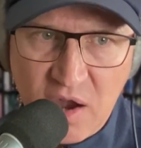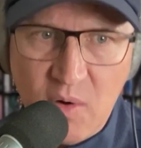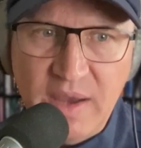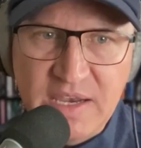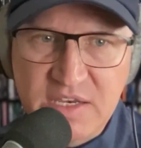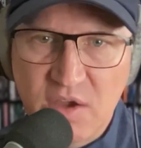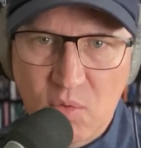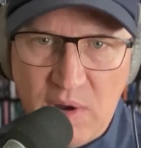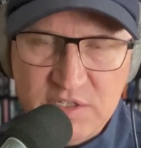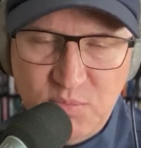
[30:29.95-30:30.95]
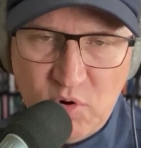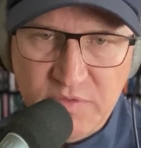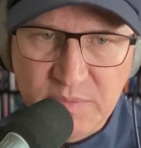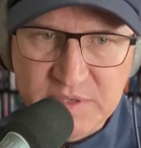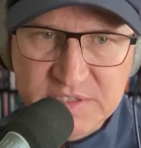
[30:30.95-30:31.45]
"Oh, I need to go watch more
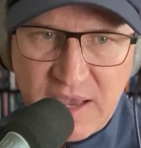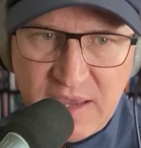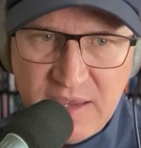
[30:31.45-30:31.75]
from this guy."